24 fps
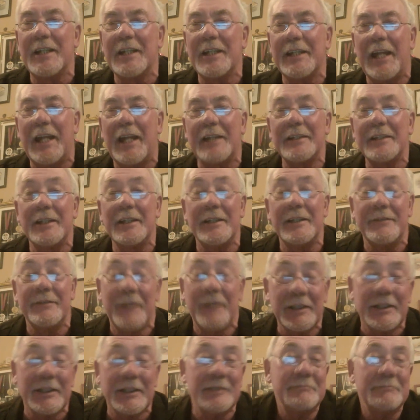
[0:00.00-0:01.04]
like that. And if
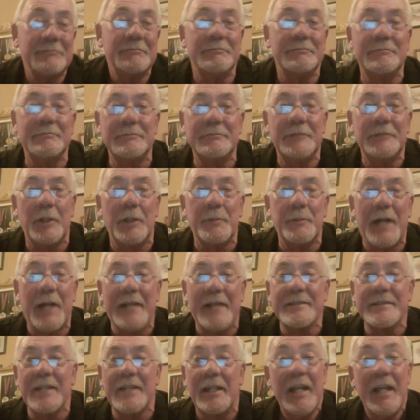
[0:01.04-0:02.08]
I can, you know,
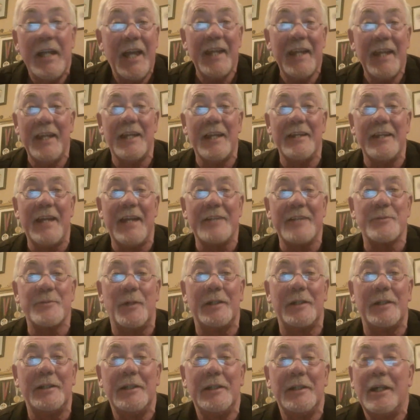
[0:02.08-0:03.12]
pass it, and that's
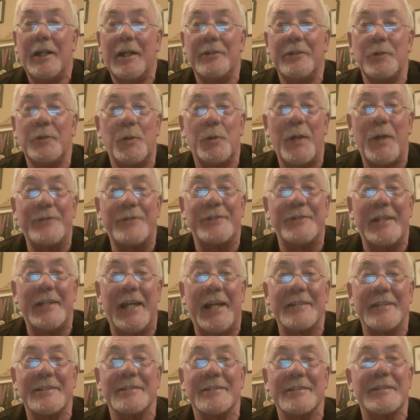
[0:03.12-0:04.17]
why I do question and
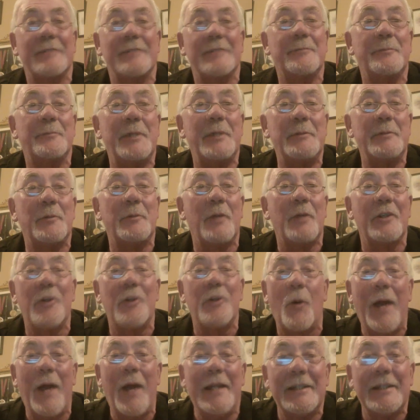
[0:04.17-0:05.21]
answers. If people want to
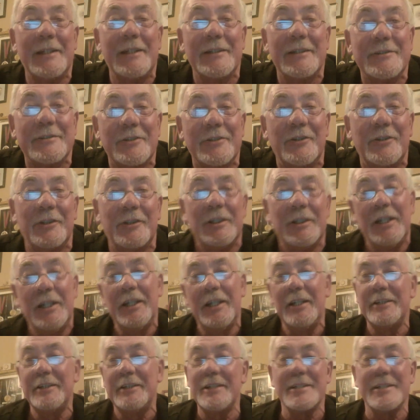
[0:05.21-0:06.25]
know anything at all,
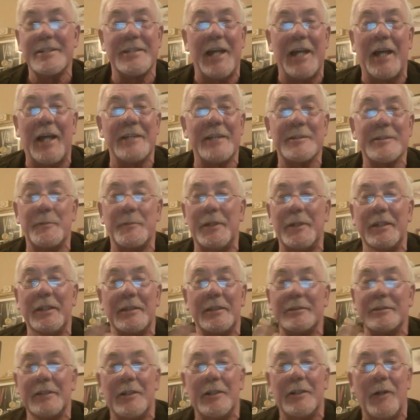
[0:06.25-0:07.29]
just ask me,
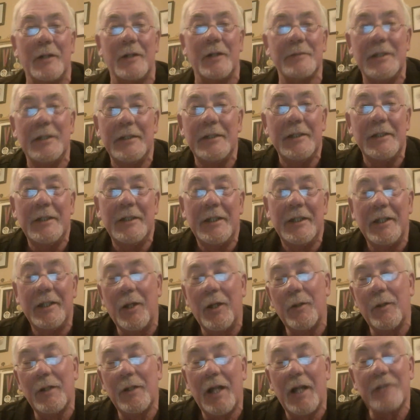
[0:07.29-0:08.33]
and you know,
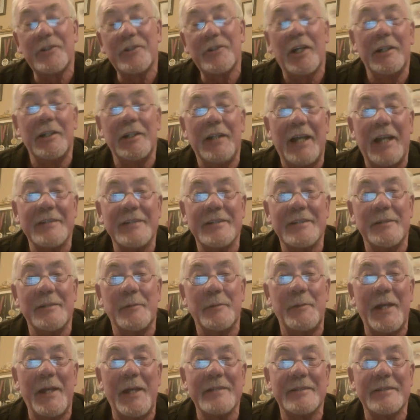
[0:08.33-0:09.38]
I'll try and answer them
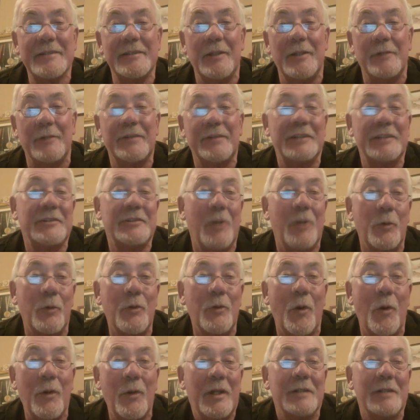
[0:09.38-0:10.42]
the best. You know, if I don't
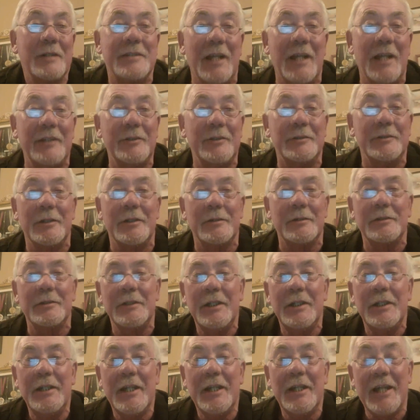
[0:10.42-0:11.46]
know it, I'll tell you. You know,
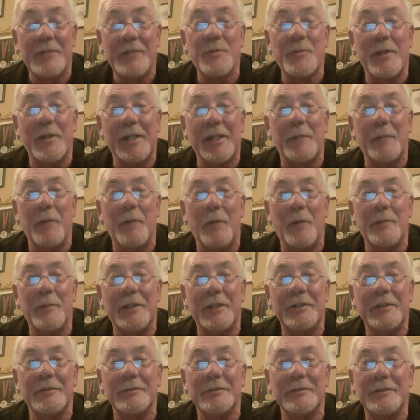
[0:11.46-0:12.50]
that's one thing about me.
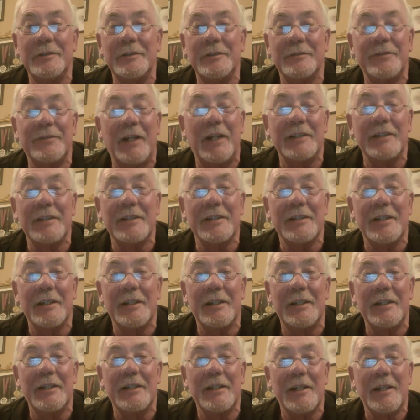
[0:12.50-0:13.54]
You'll find
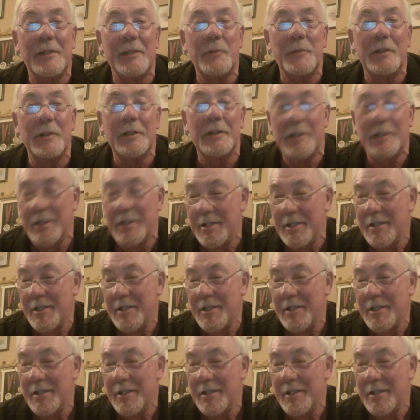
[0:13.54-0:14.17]
that I will